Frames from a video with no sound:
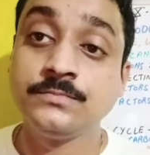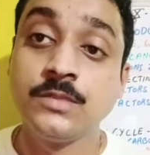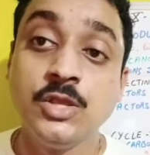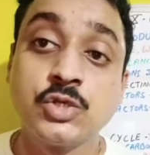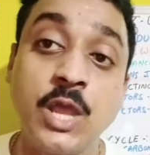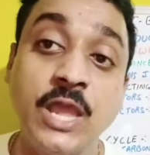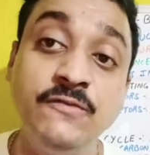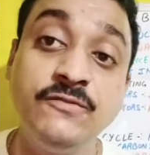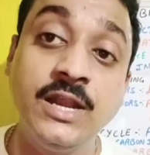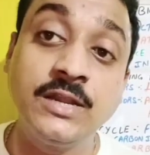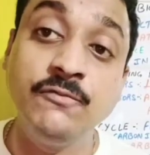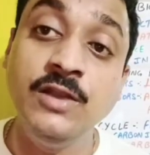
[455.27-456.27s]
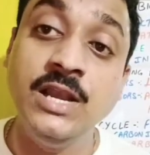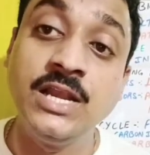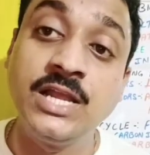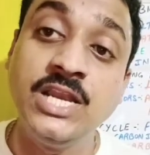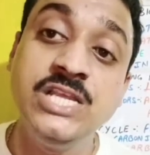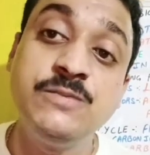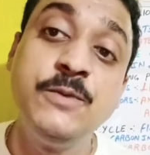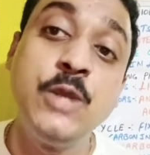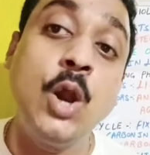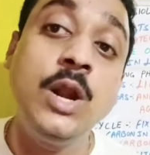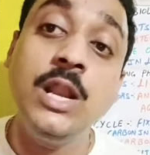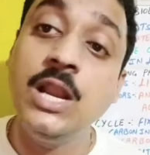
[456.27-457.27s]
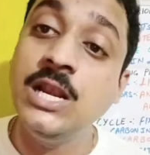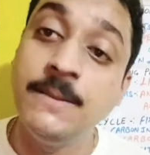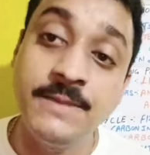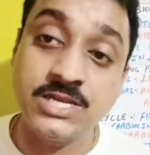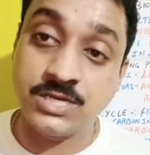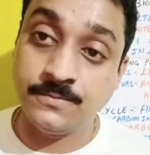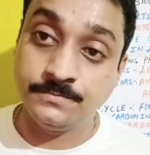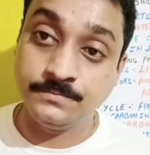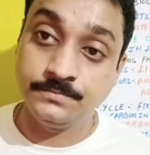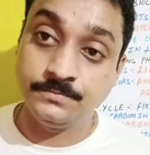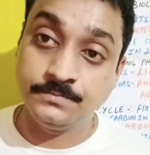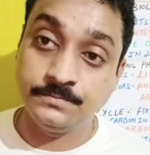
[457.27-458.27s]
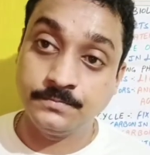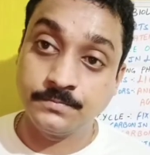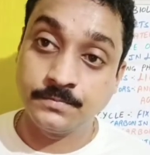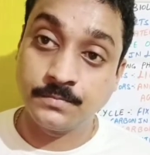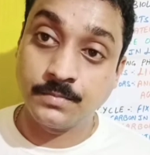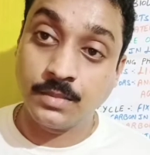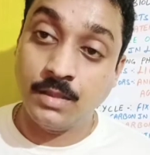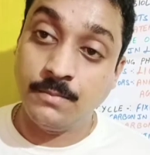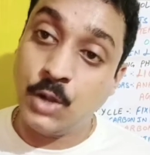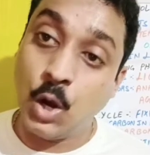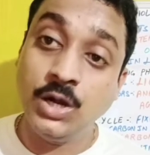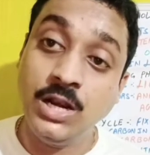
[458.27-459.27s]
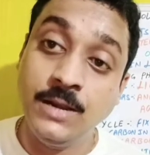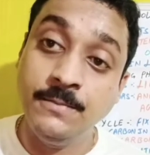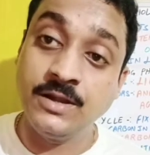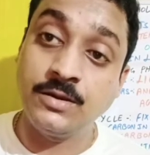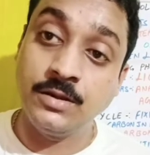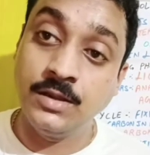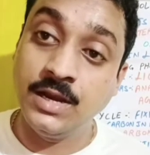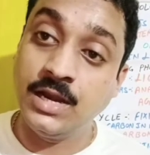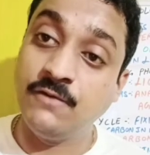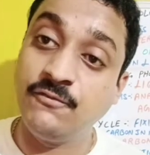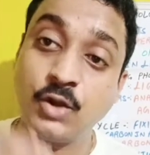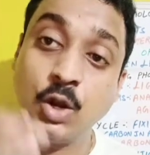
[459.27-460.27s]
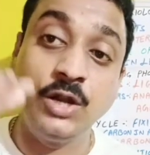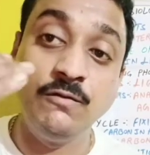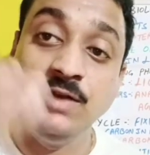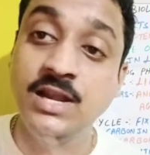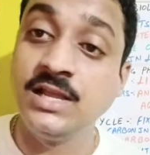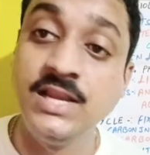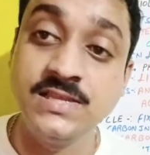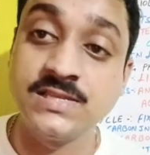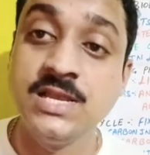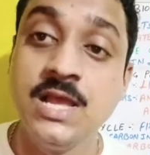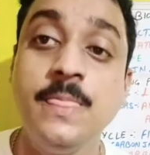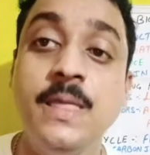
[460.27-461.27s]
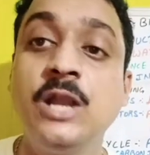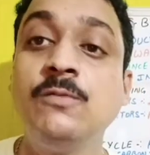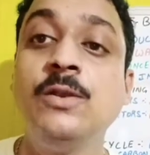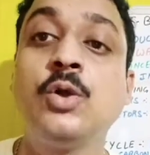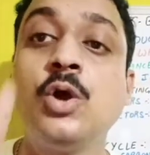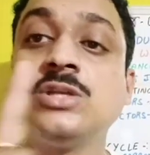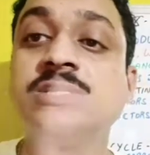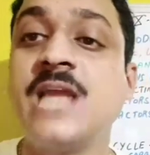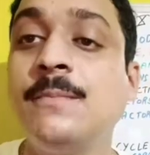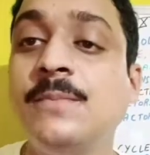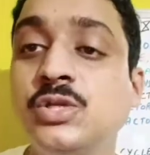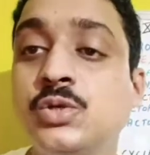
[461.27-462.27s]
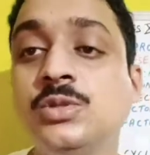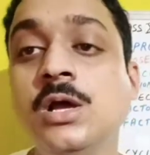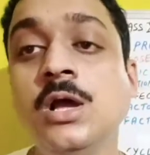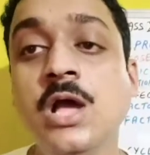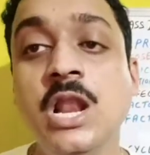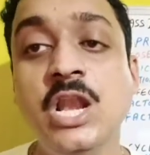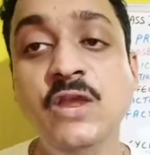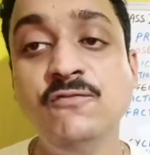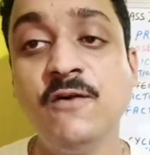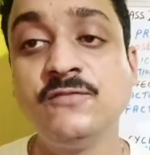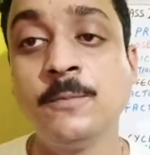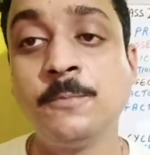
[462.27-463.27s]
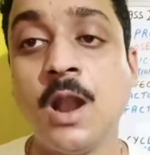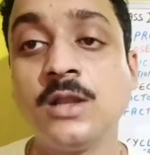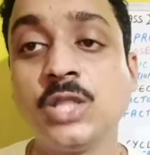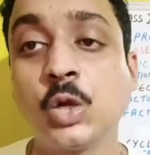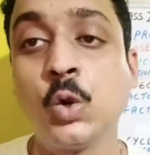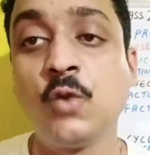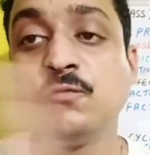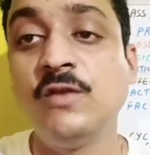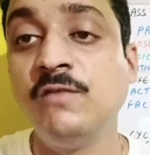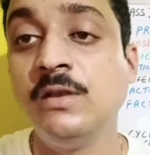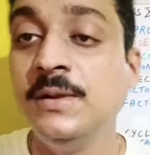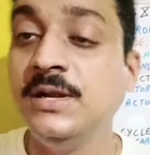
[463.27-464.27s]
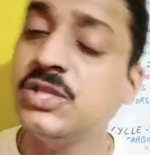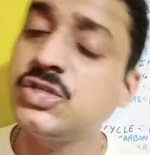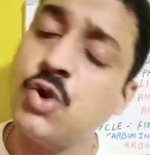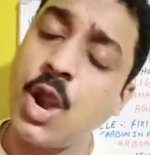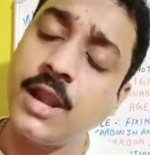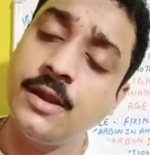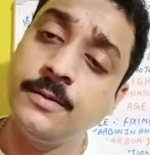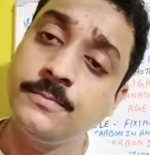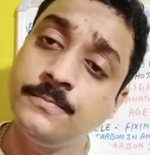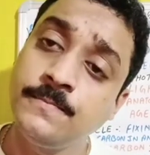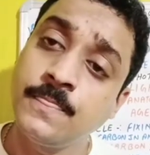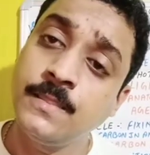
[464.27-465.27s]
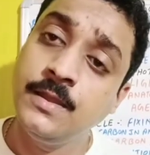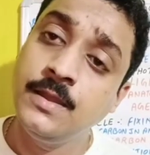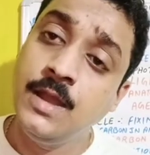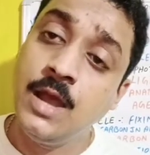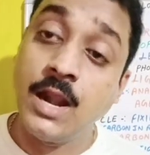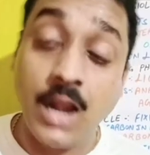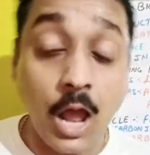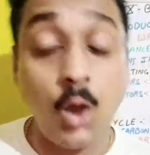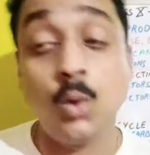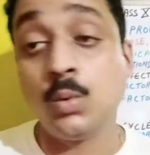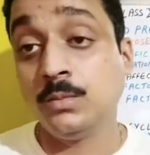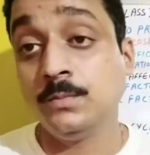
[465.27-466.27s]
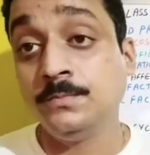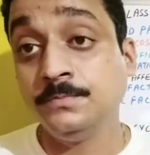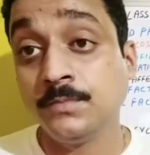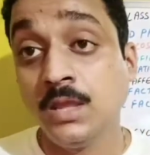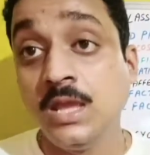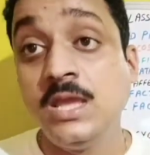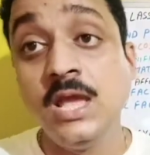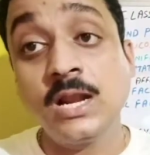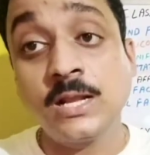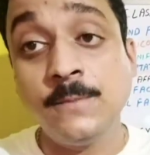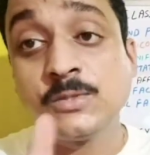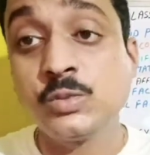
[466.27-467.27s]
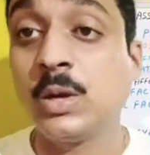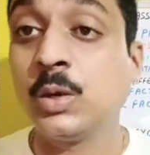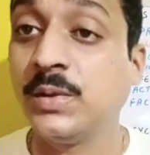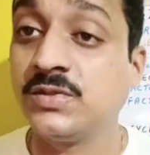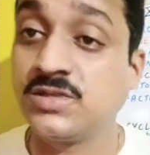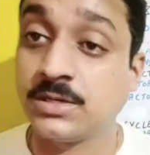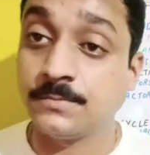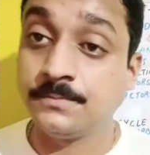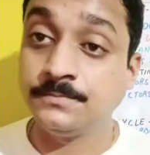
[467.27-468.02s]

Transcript: So if it will increase beyond a limit, beyond a limit, if at all it will increase, then it will cause damage to the leaf of the plant, the chlorophyll will be destroyed. Now, here comes one question